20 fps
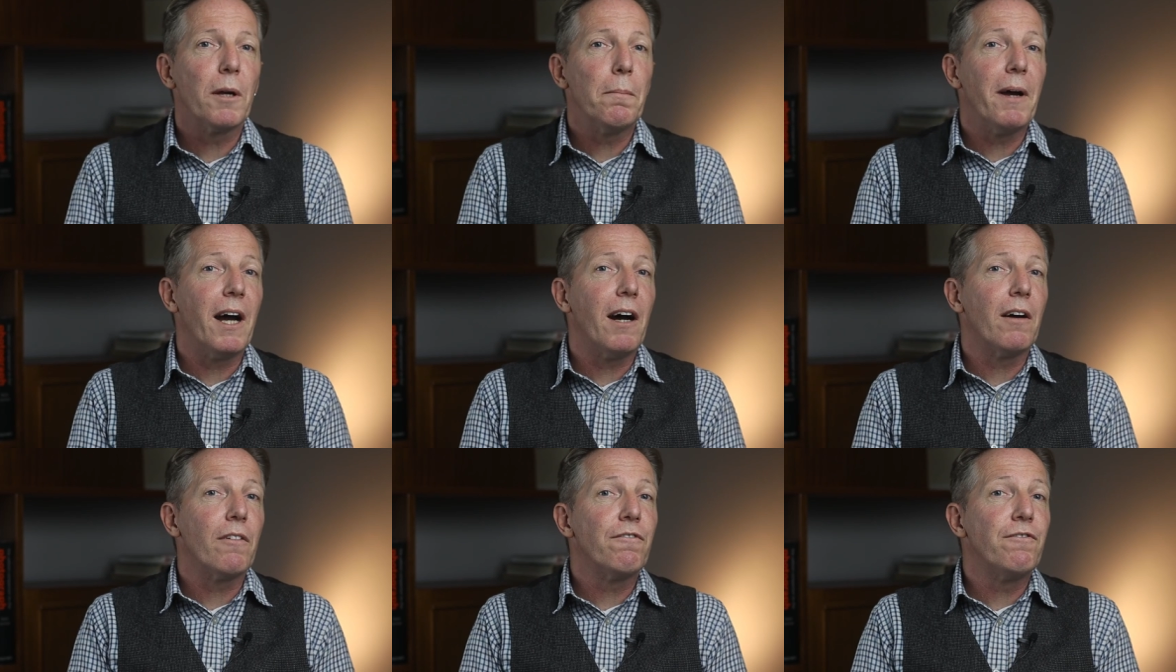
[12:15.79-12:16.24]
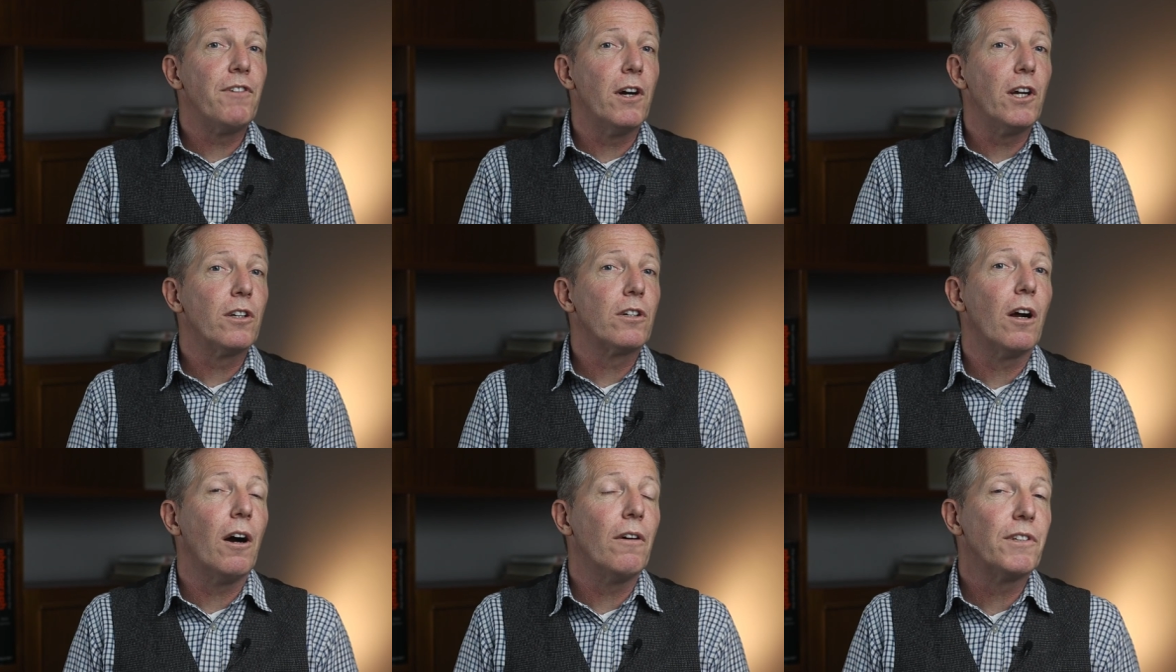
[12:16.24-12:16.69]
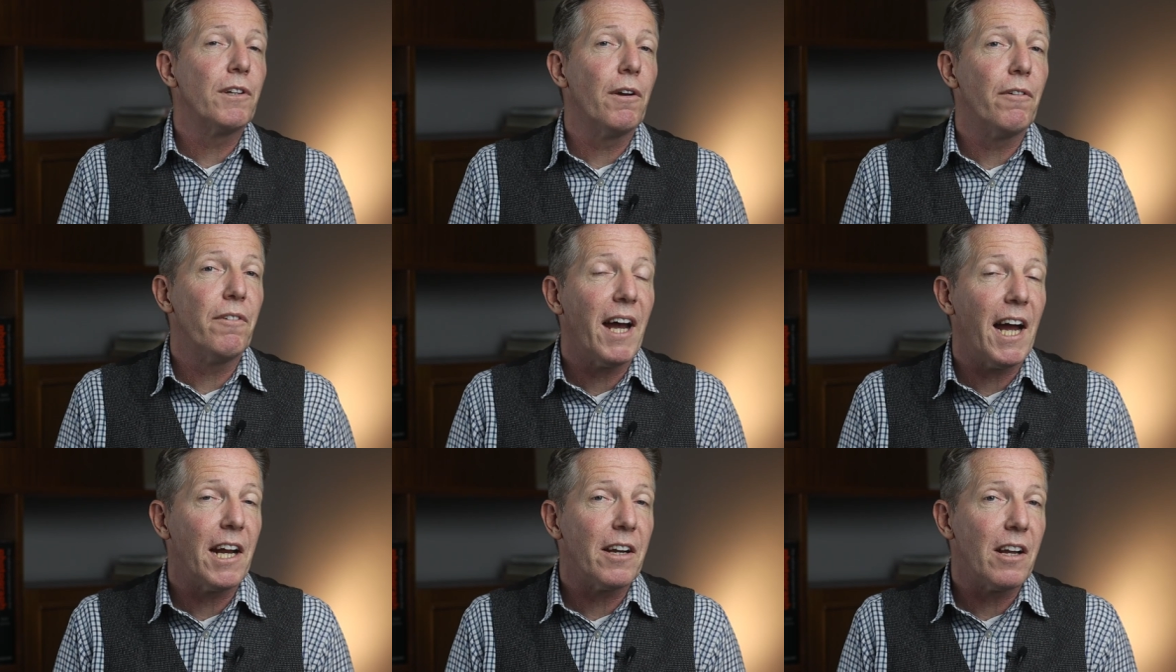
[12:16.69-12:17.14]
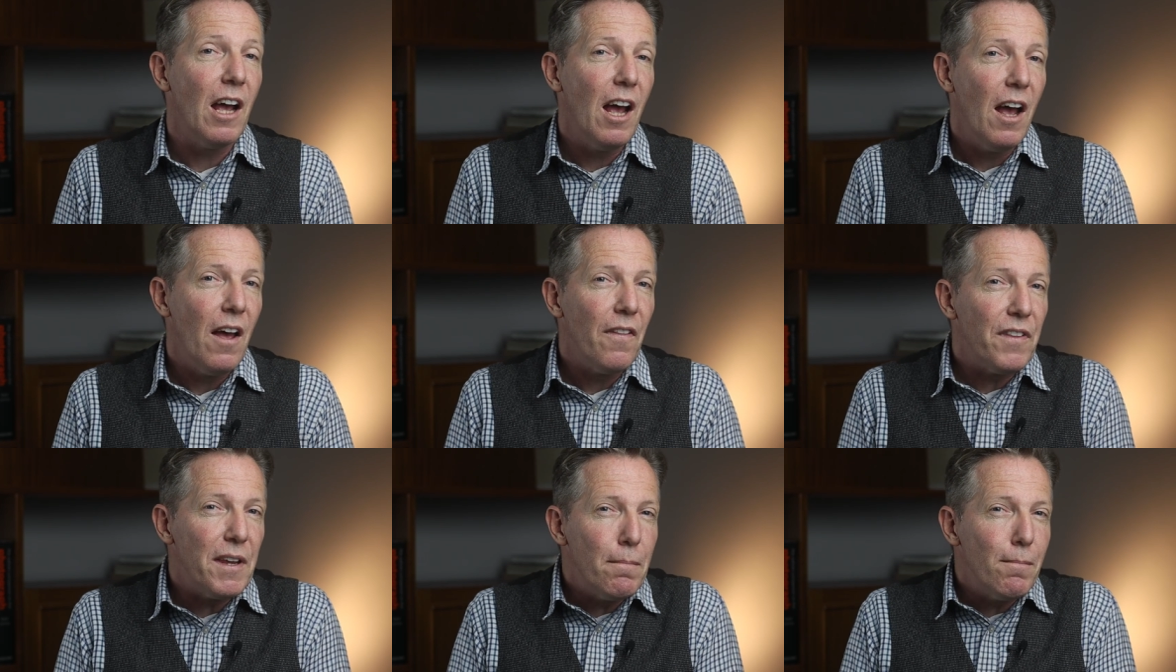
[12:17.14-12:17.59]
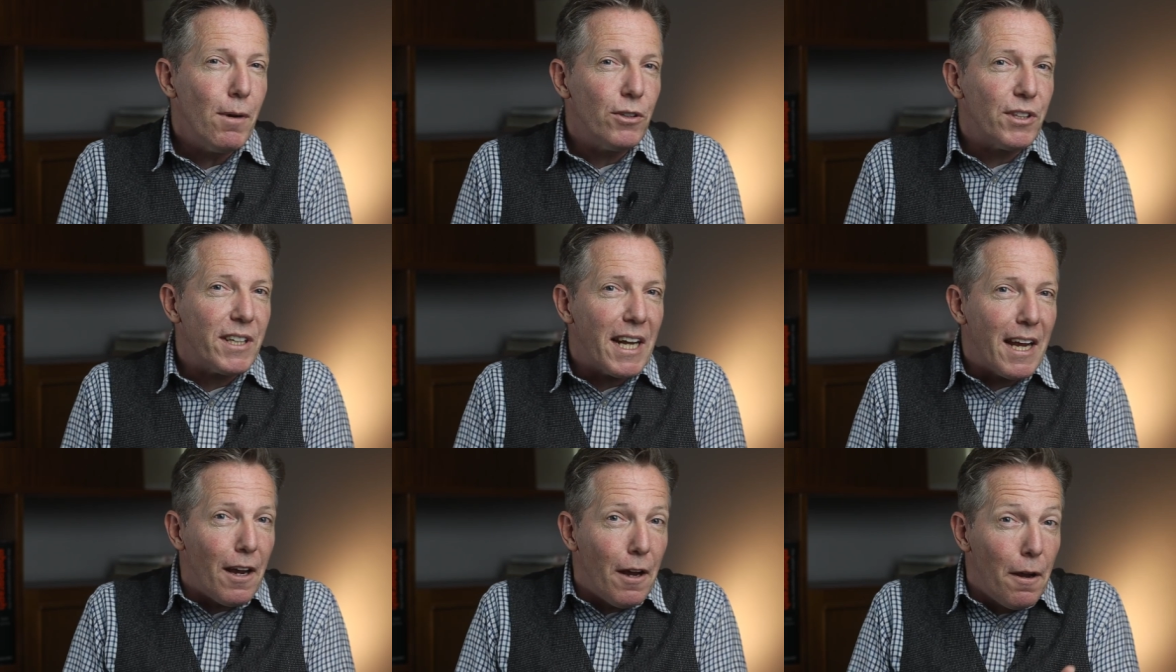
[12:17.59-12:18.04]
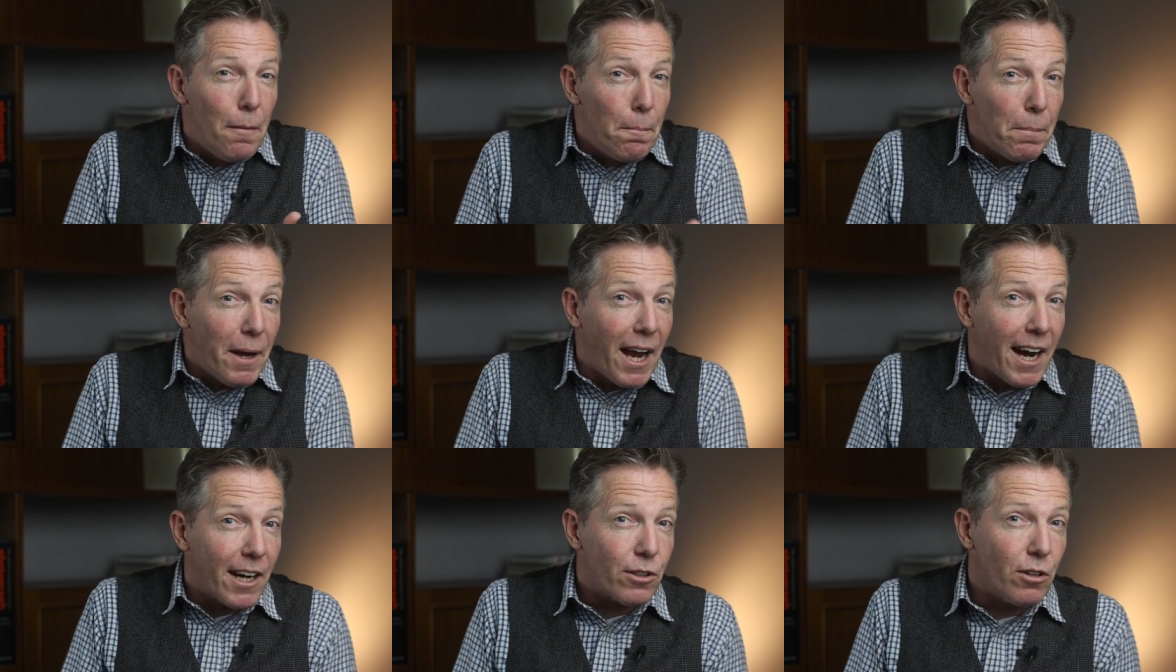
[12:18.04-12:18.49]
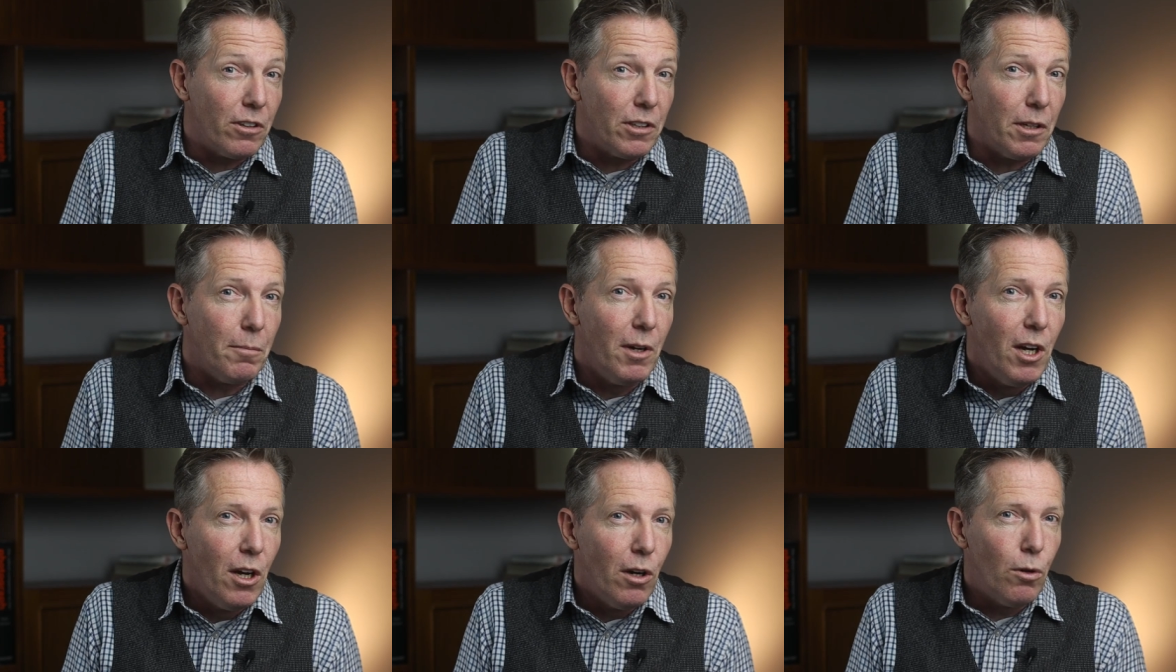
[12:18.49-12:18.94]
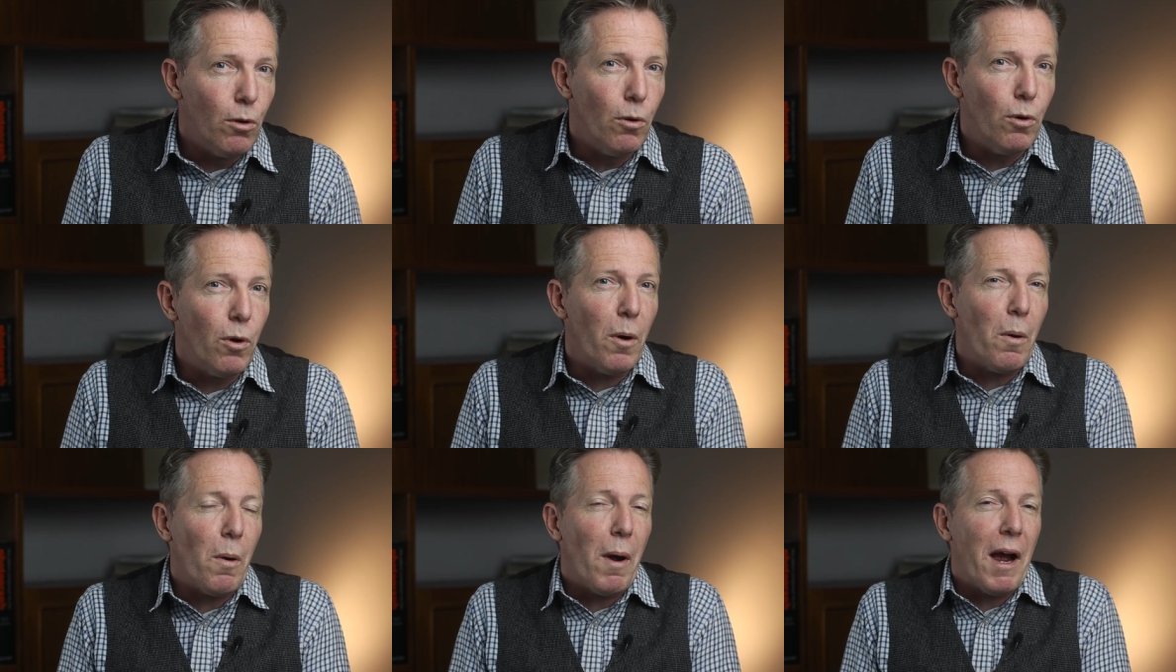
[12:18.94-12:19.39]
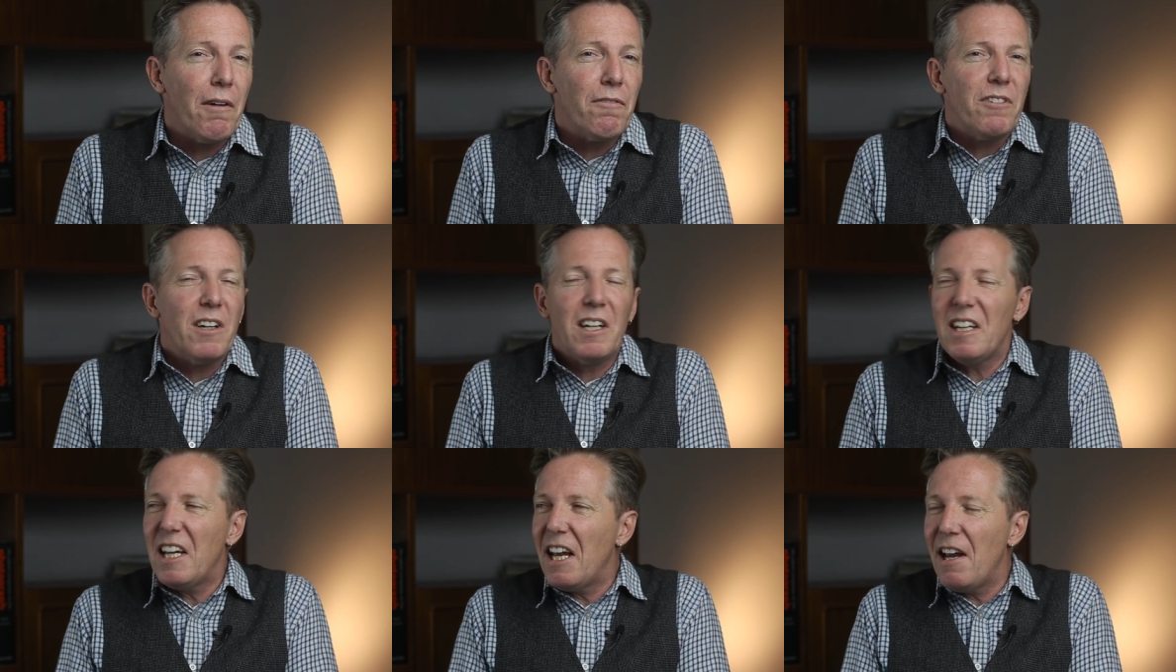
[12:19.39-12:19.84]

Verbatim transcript: about photographs that have had the most impact on them or who have